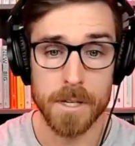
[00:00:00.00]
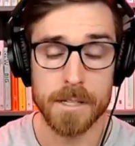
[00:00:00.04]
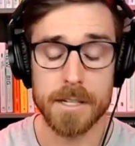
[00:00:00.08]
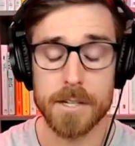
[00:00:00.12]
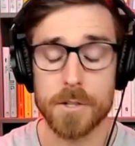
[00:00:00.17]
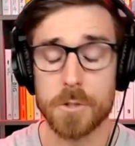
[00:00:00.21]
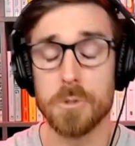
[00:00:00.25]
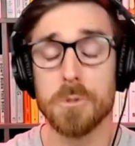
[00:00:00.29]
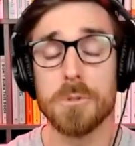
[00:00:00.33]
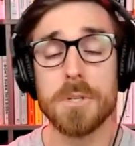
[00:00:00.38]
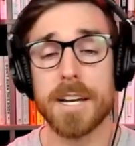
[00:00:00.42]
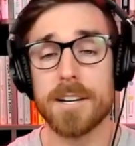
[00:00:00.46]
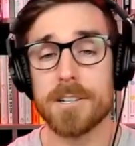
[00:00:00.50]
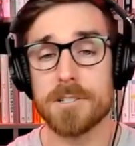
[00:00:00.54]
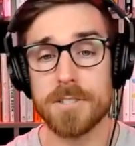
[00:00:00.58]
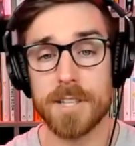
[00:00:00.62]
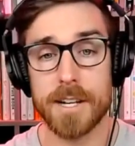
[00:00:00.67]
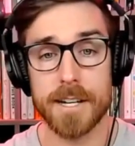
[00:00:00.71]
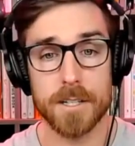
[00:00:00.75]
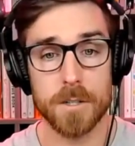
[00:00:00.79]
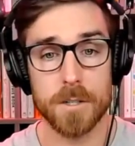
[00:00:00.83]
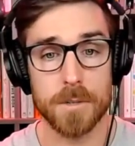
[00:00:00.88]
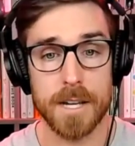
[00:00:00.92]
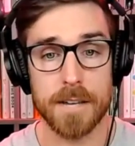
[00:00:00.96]
And who cares
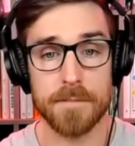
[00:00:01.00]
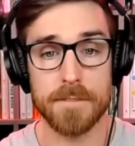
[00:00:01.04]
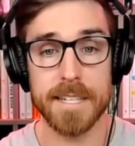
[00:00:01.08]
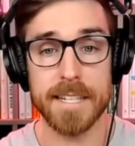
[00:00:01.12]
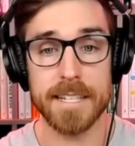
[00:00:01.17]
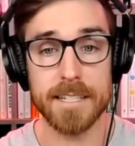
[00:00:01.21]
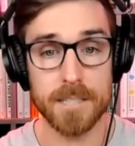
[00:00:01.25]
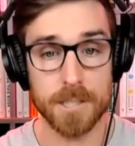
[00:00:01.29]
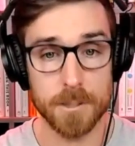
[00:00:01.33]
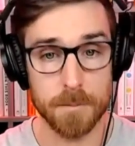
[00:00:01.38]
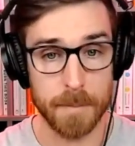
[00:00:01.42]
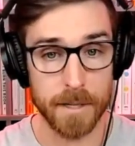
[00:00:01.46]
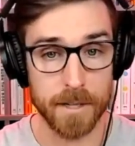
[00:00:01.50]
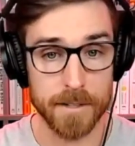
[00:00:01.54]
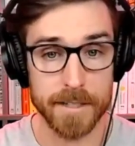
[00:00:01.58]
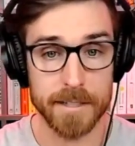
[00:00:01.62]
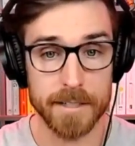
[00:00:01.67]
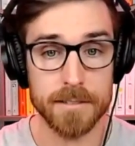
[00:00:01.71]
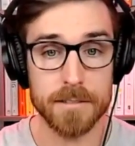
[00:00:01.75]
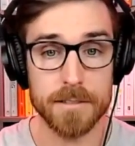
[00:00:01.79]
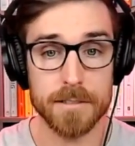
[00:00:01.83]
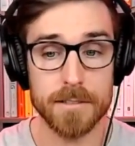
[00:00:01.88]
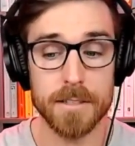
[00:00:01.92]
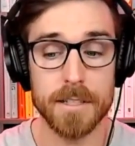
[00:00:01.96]
that I don't have the
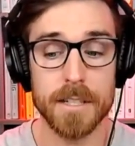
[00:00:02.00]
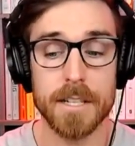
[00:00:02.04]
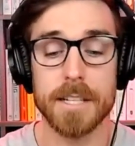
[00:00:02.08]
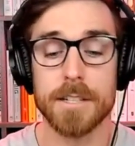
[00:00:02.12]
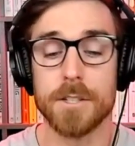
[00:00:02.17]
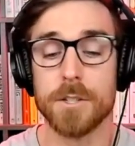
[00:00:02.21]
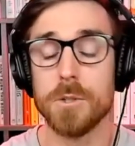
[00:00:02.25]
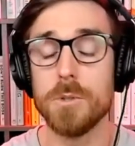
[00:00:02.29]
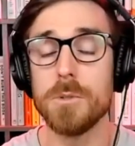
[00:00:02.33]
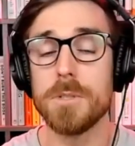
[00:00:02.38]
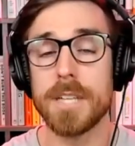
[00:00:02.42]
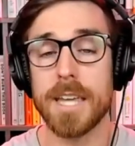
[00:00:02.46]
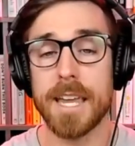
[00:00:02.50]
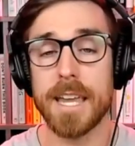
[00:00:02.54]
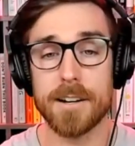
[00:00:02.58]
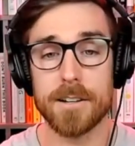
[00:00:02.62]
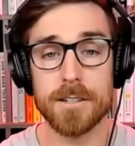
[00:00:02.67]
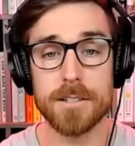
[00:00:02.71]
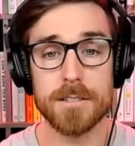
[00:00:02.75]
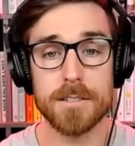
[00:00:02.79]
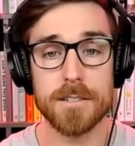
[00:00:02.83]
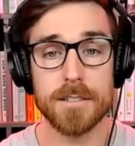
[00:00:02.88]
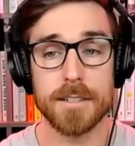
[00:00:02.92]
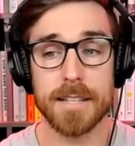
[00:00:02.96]
experience? And who
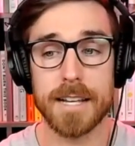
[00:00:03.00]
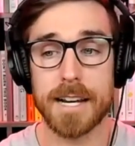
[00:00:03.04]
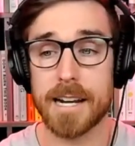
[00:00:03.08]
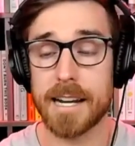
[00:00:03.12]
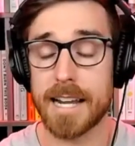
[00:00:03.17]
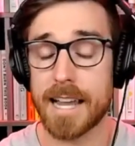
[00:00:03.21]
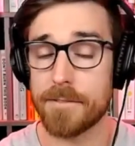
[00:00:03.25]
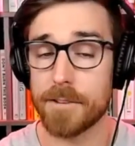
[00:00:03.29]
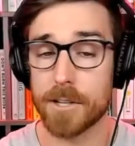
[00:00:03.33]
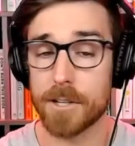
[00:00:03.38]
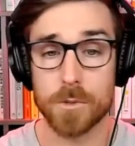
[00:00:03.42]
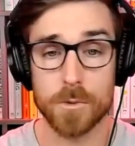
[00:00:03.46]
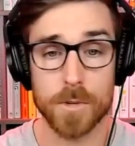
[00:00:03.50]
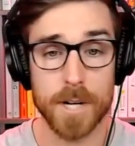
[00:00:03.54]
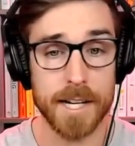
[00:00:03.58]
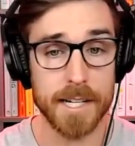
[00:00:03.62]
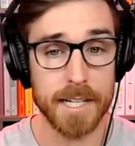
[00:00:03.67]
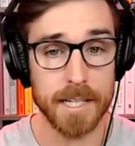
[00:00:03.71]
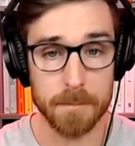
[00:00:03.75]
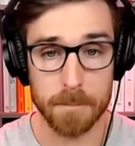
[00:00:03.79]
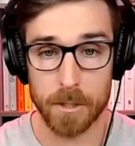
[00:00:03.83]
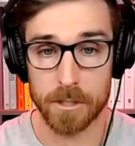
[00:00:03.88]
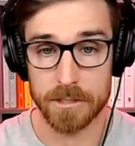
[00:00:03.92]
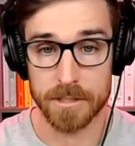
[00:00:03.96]
cares that I have a
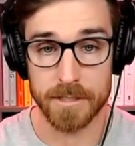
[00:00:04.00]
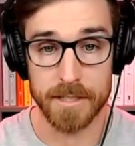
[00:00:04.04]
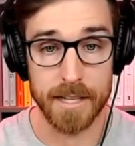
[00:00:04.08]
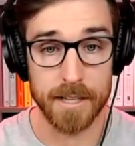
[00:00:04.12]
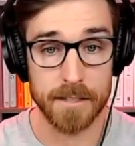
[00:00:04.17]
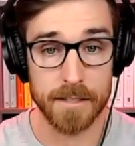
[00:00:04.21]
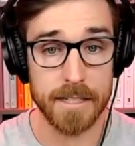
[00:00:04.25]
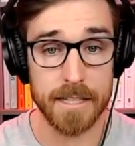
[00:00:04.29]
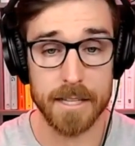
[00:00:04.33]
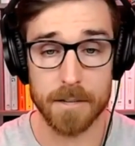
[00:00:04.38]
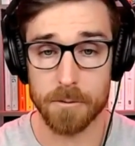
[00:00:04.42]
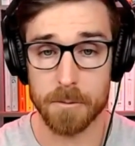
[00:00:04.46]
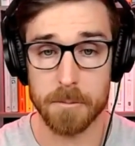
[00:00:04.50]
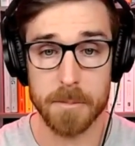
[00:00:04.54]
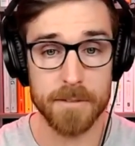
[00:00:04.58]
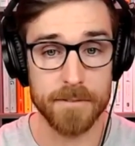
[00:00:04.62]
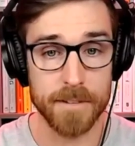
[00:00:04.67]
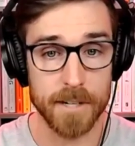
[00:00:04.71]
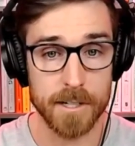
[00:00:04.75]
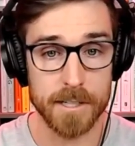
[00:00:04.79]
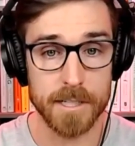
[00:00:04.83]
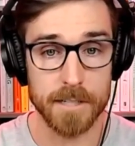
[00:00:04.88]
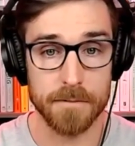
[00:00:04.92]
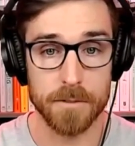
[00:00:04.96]
grating personality that would be
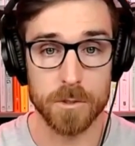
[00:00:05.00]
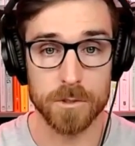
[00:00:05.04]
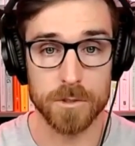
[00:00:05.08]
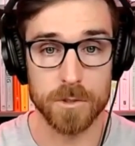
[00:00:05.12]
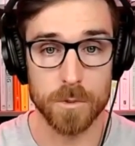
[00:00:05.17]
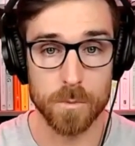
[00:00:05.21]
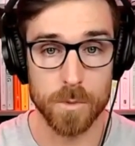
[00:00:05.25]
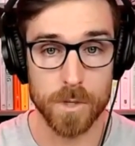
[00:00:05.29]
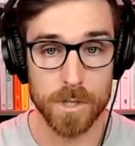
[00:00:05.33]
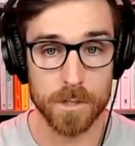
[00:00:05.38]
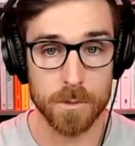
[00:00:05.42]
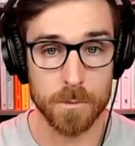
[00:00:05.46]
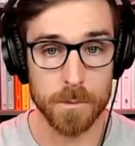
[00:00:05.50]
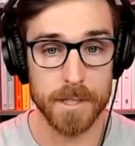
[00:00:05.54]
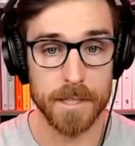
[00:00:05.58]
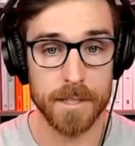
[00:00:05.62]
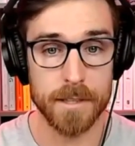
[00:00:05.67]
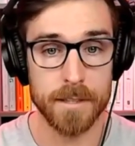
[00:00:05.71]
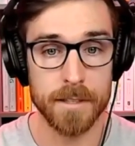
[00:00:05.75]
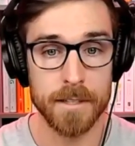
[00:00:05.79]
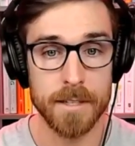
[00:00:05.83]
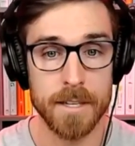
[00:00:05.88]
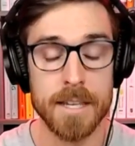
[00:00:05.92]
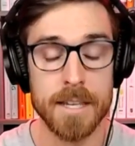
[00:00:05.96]
very difficult to work with?